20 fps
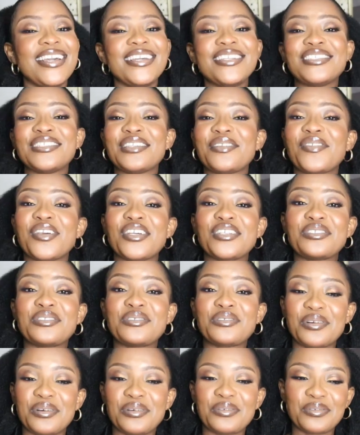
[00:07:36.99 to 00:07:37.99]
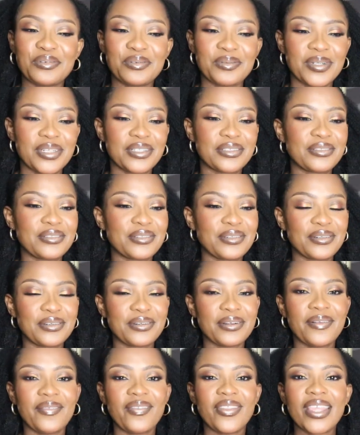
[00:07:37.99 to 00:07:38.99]
She's a very strong woman.
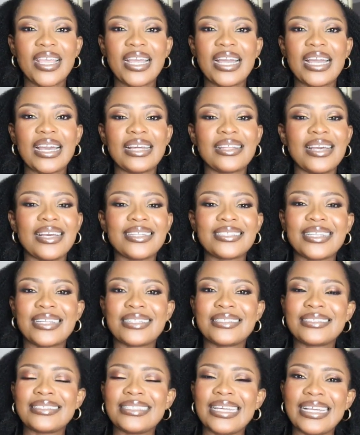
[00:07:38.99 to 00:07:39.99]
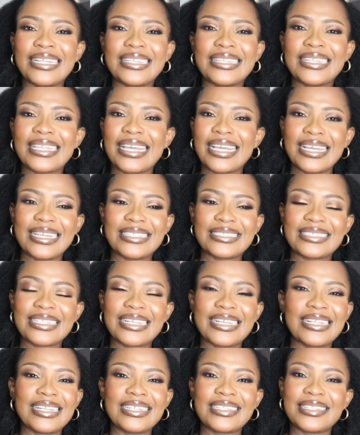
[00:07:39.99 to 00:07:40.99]
So as at 9:10, she
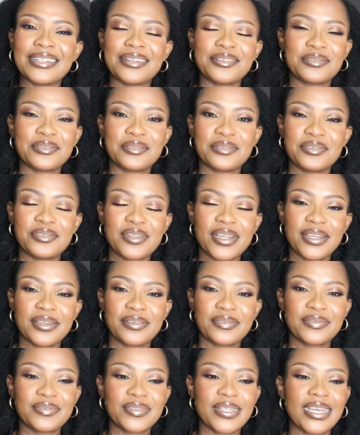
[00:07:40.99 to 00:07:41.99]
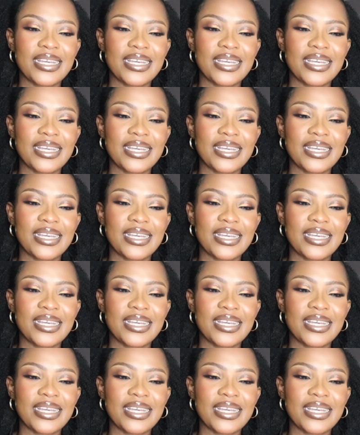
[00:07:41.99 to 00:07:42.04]
started learning how to drive.